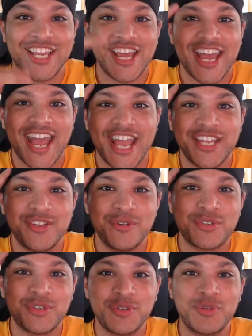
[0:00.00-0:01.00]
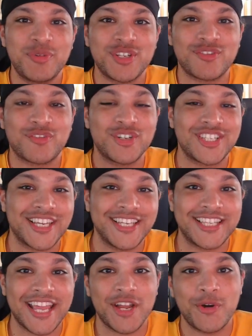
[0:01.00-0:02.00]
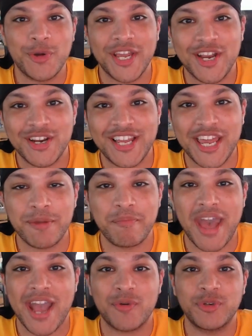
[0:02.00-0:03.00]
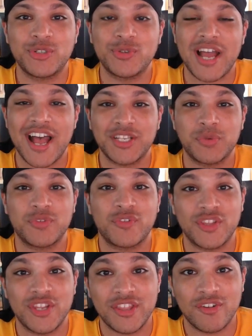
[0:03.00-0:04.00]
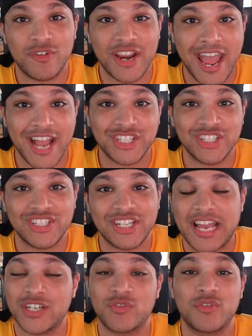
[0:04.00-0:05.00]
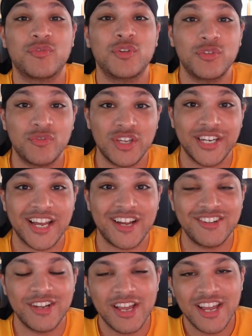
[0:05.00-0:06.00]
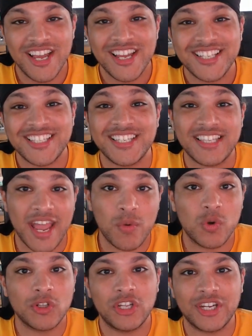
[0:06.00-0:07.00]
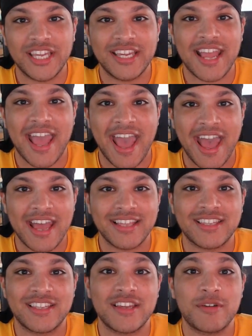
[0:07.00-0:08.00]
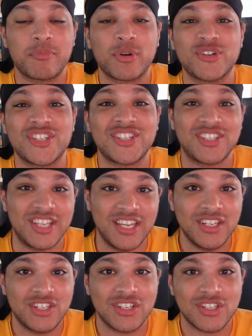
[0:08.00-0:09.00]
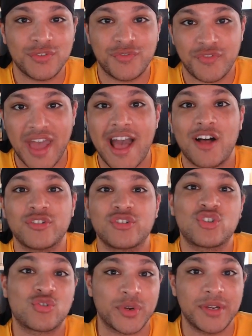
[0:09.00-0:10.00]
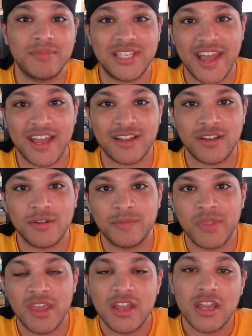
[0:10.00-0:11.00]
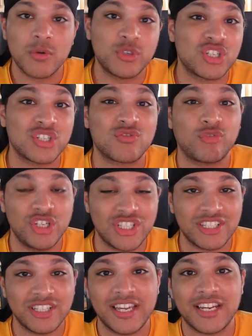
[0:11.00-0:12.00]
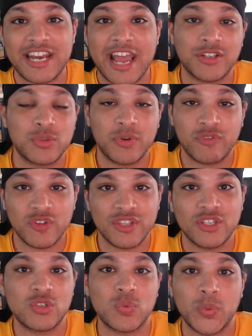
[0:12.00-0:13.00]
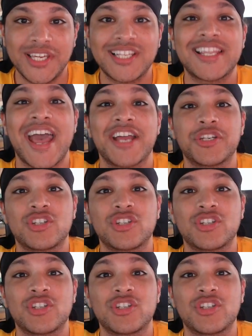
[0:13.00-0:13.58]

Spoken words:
Hey YouTube, it's Frisky Dingo here, getting back with you guys with another reaction slash review video. Today we're looking at the prestigious Valve Stream Deck. It was just recently announced within this week that